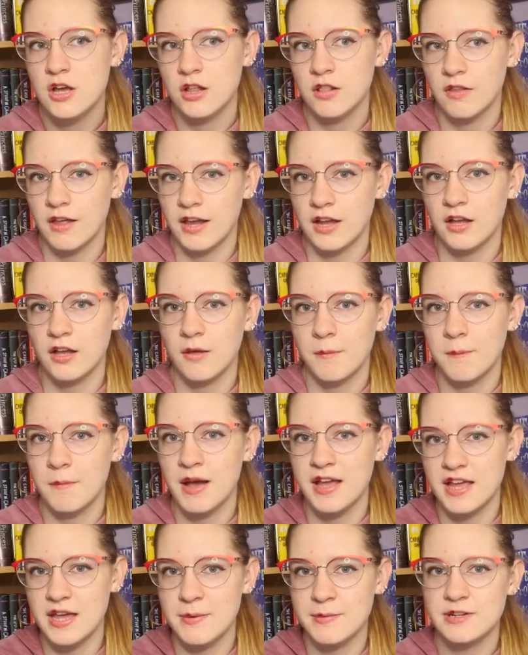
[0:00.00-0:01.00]
like
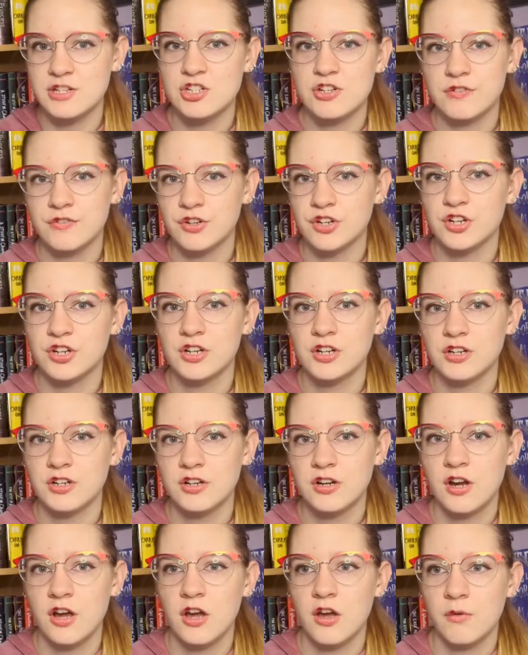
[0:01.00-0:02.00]
my image of her
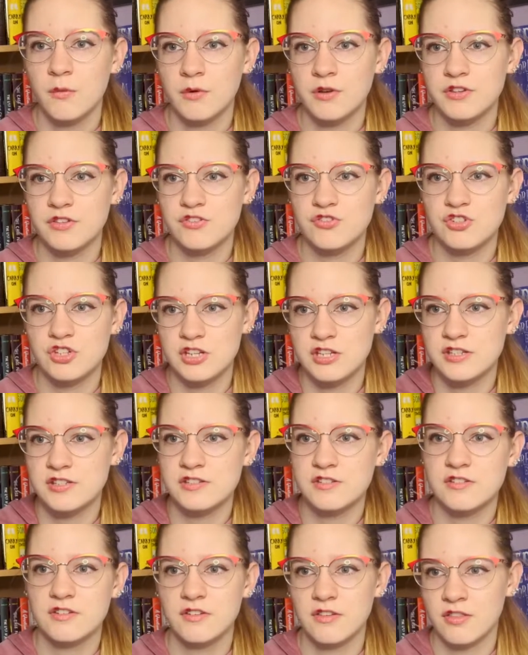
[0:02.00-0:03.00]
was
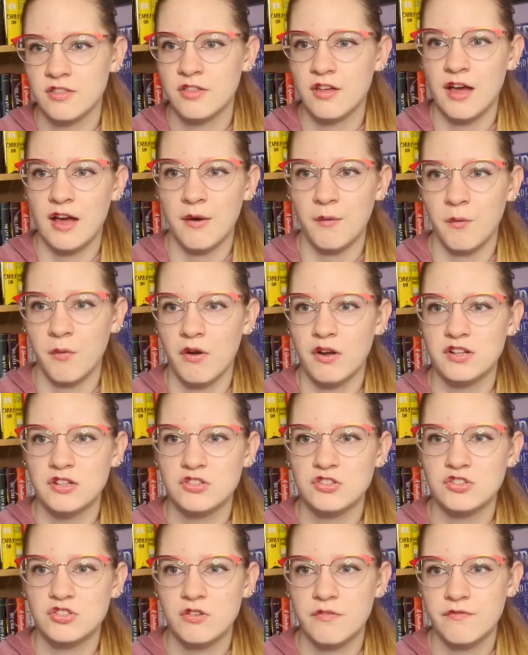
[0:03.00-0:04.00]
just that one